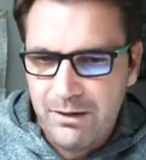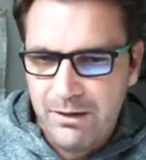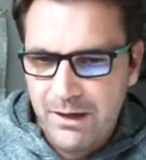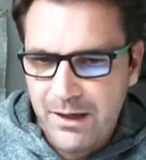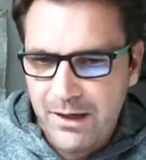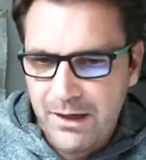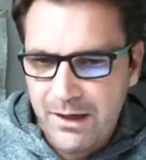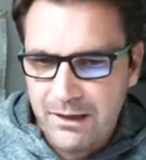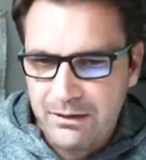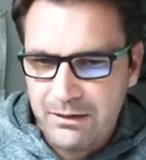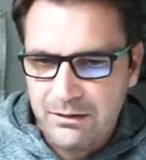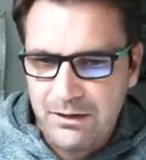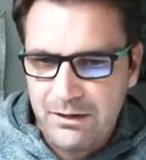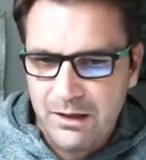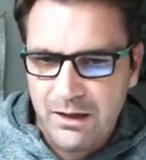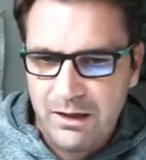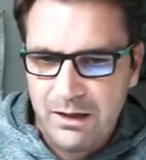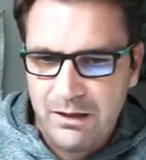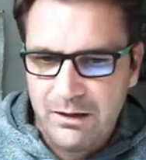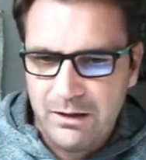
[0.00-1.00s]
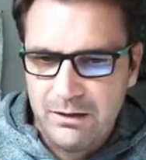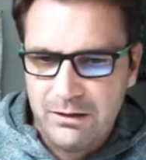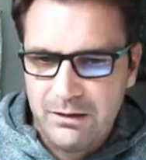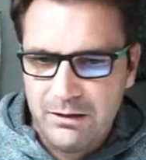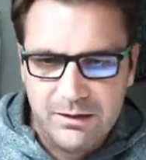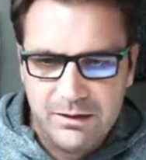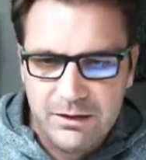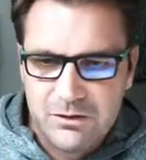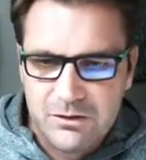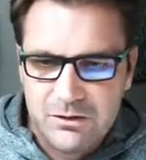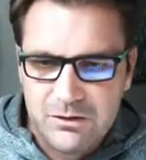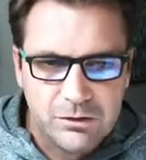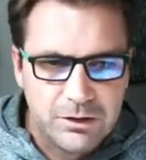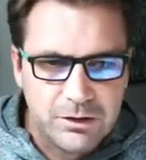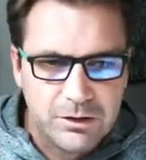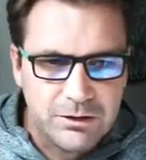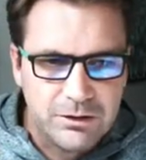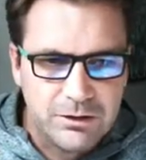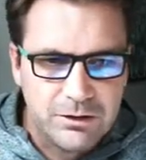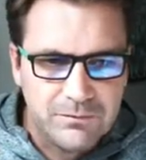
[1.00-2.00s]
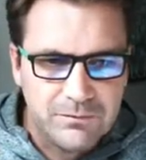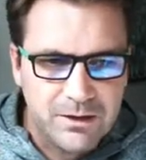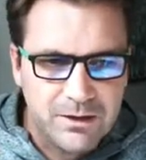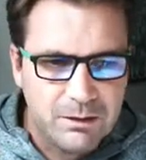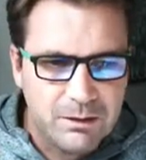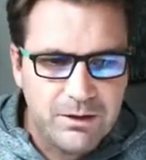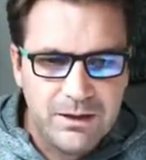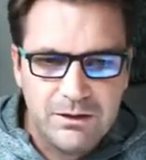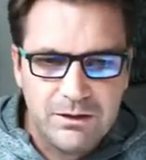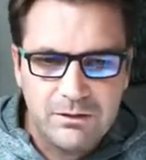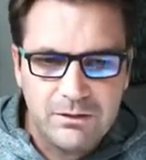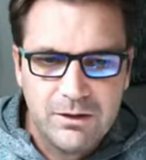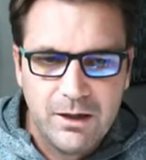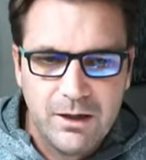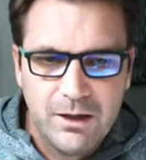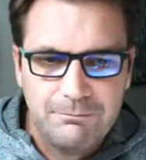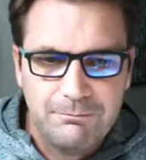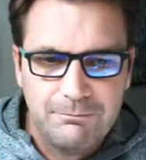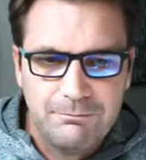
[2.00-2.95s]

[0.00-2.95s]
And that's all good. I'm ready to go.